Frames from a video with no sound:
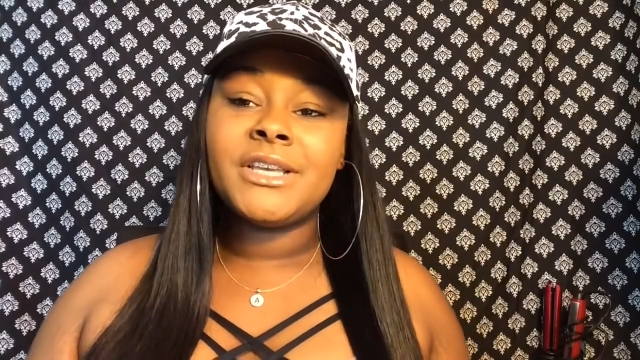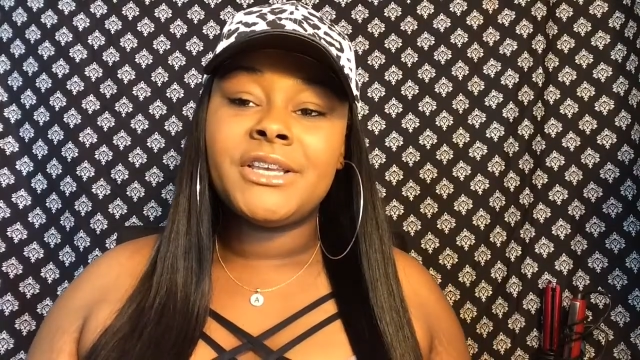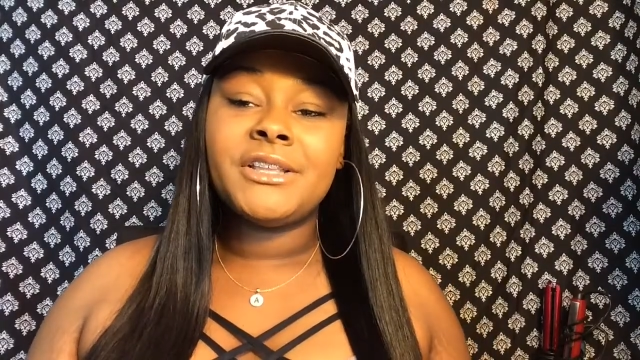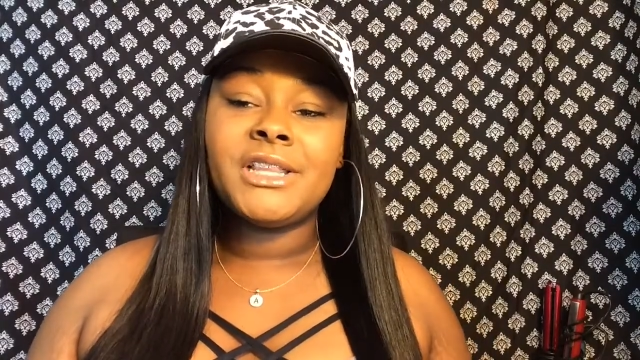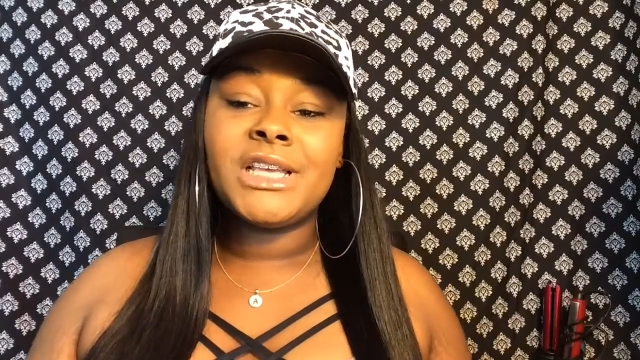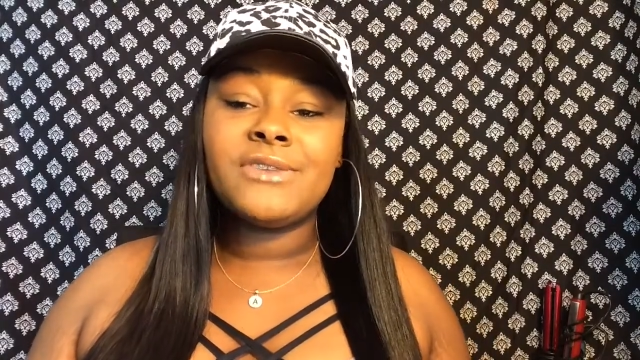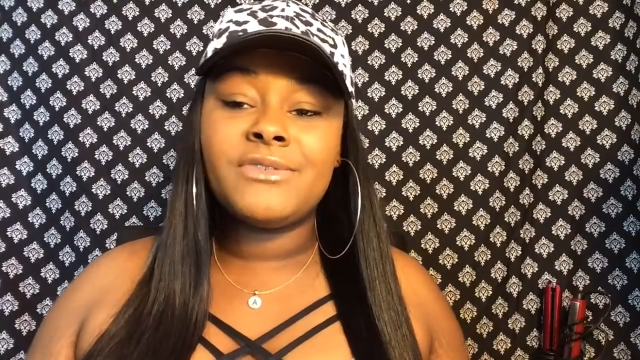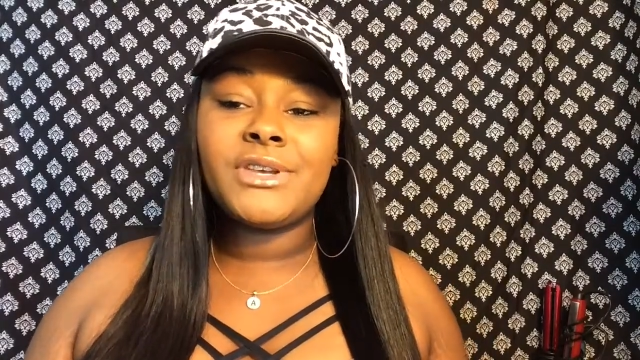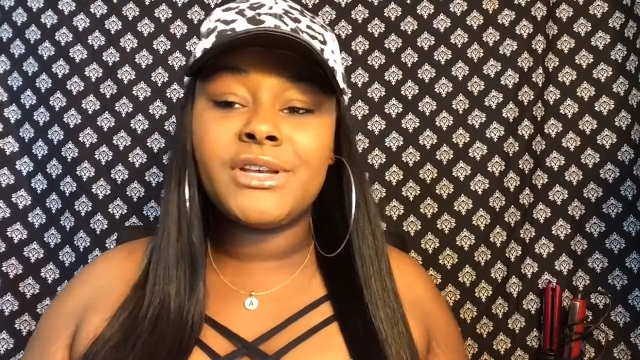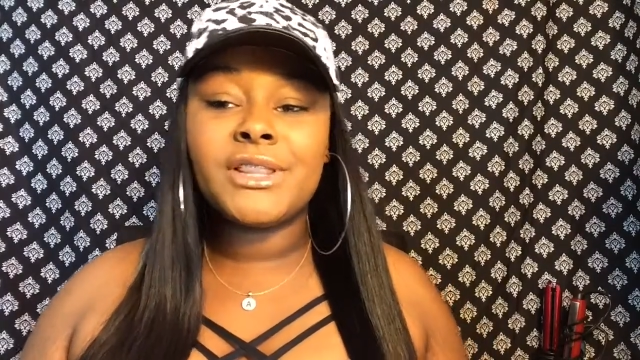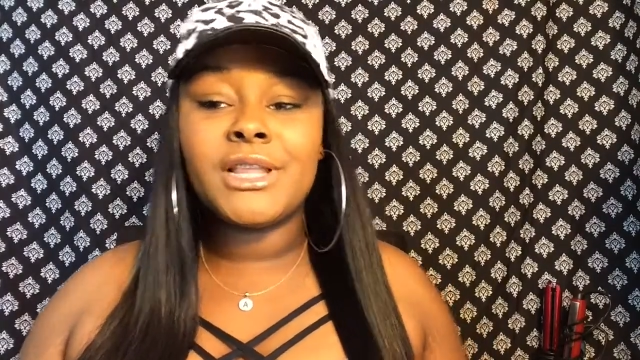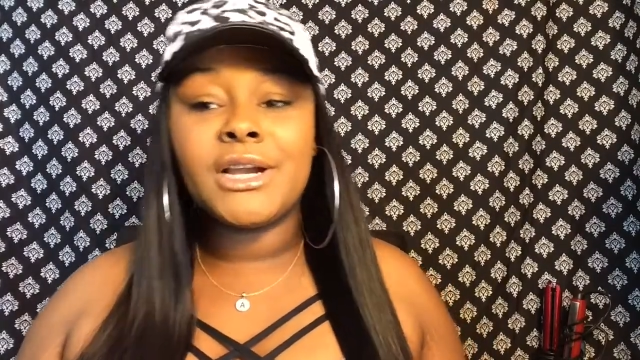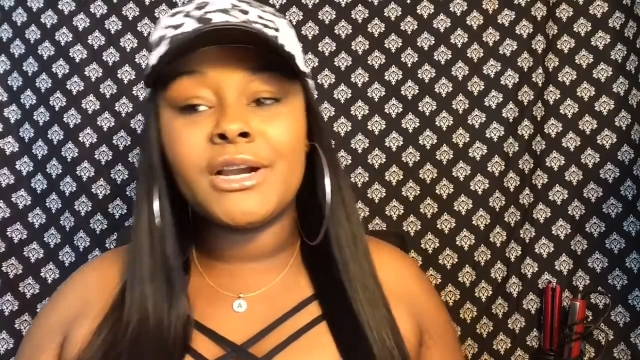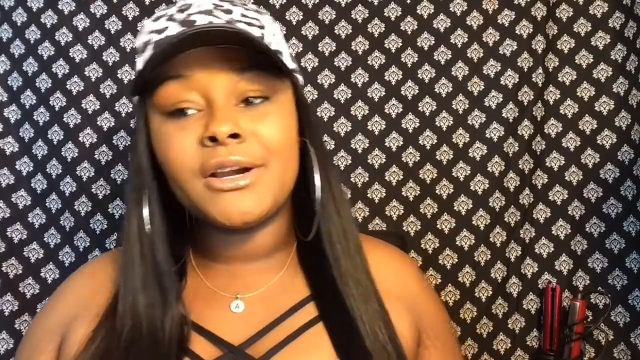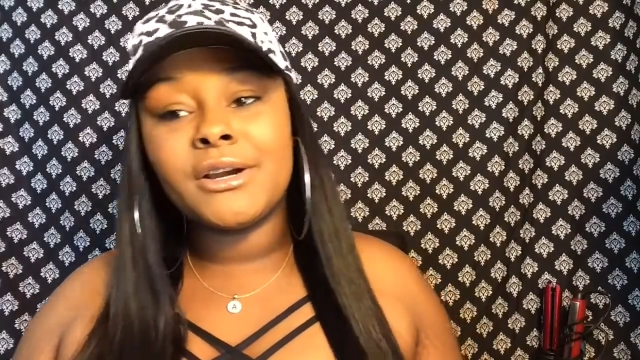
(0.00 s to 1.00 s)
You live and you
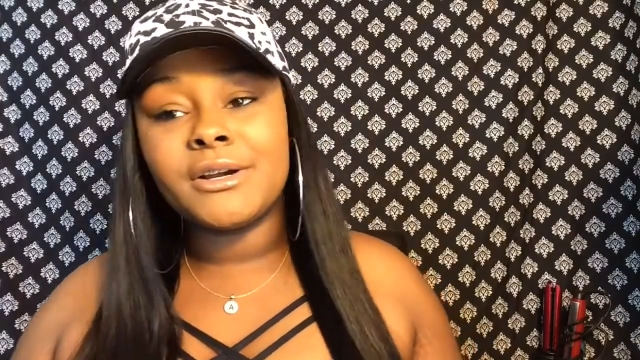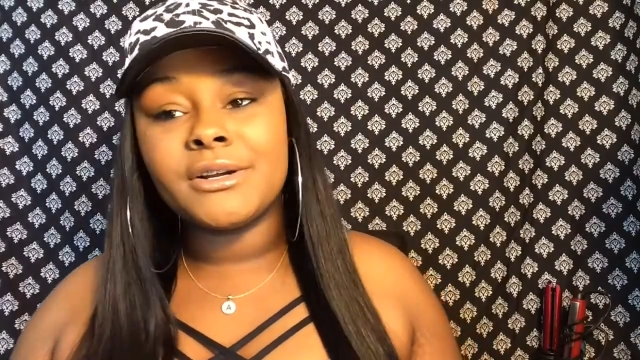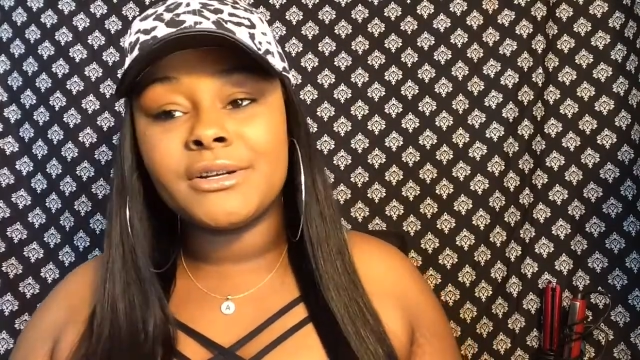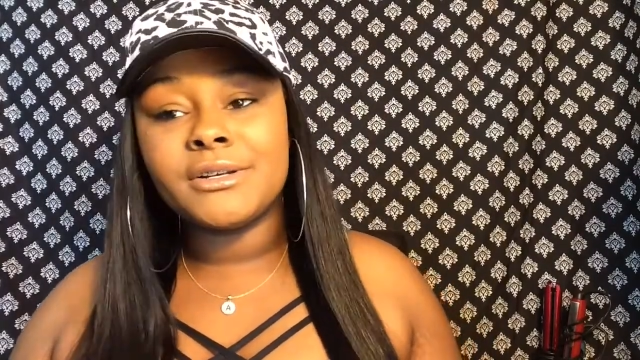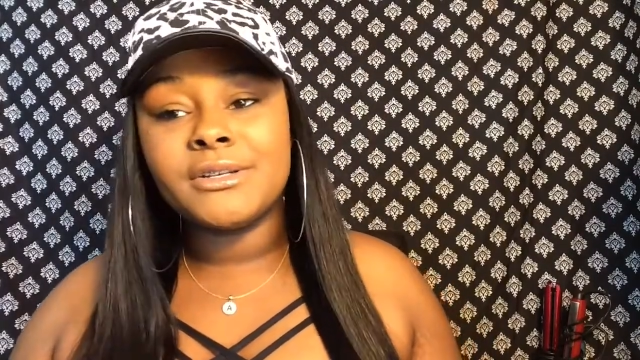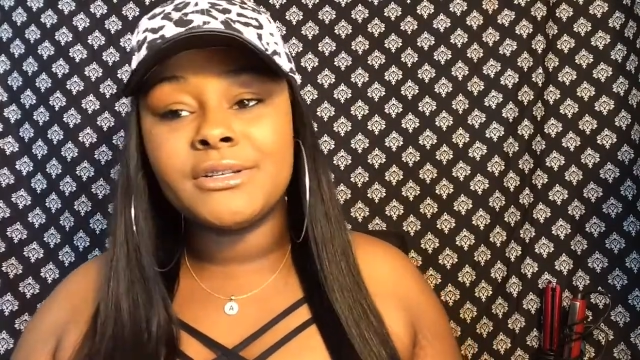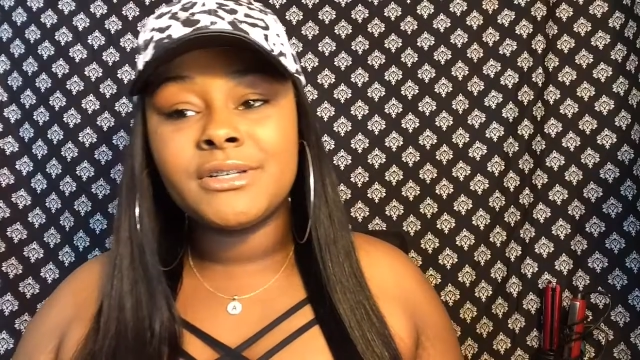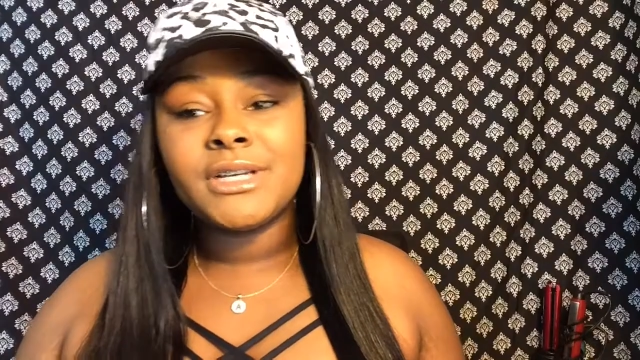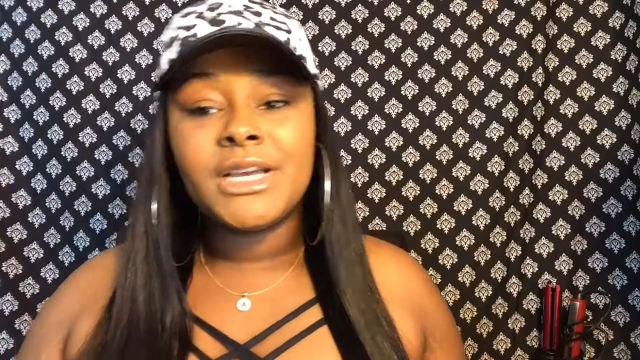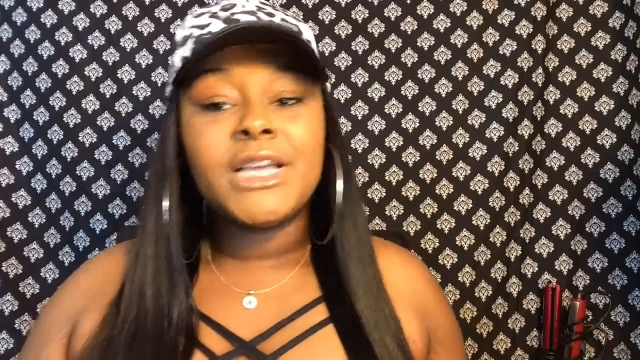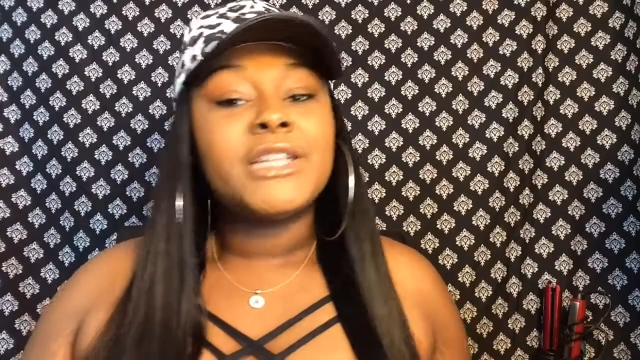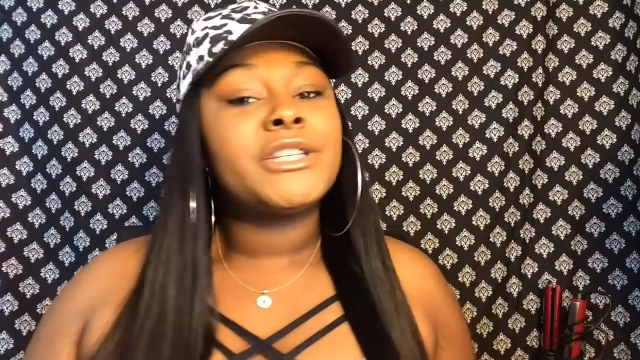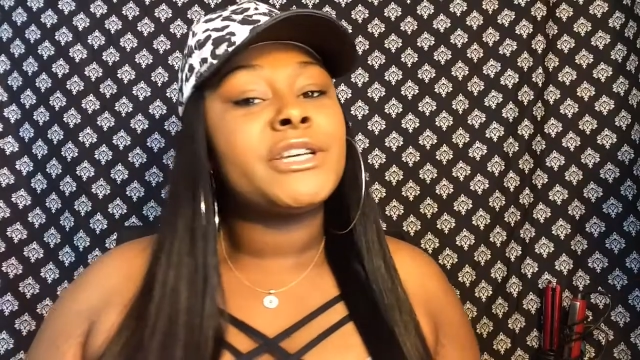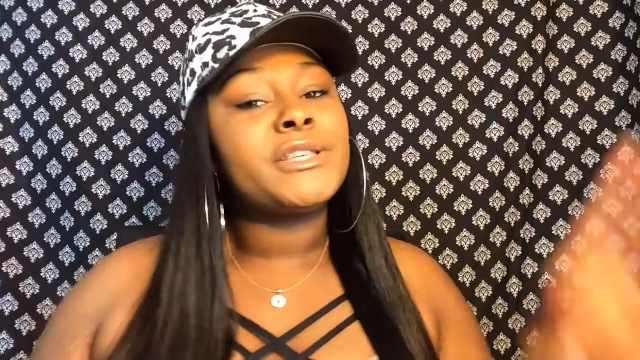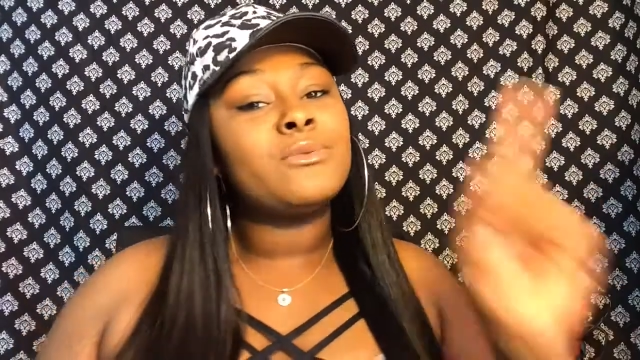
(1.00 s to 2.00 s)
learn.
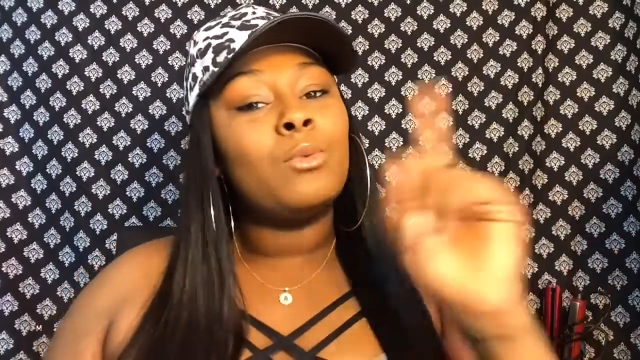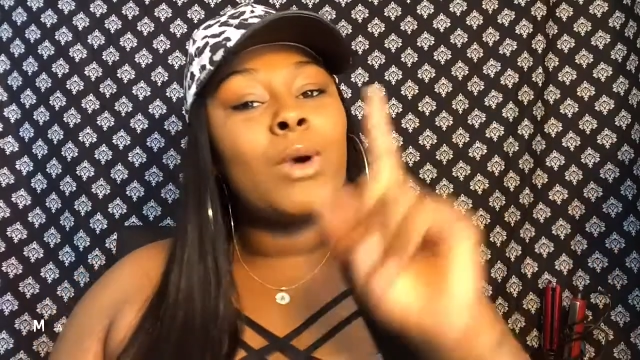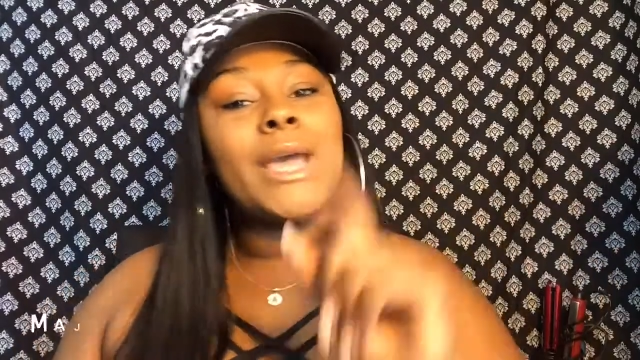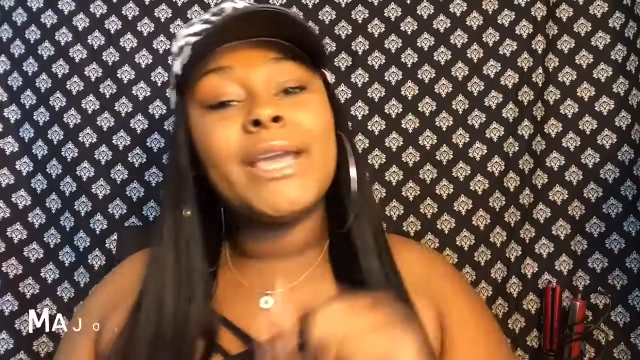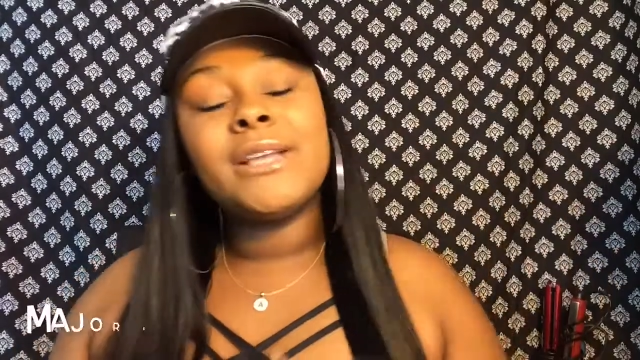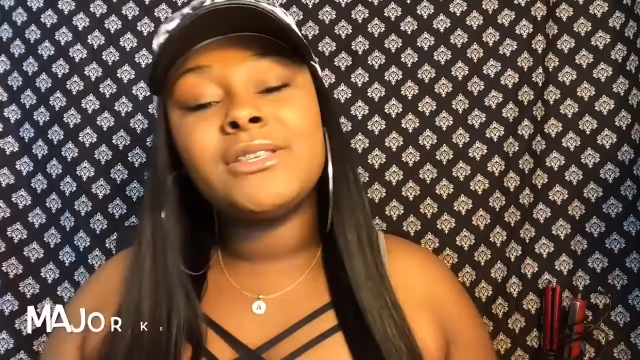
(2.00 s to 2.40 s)
Just wait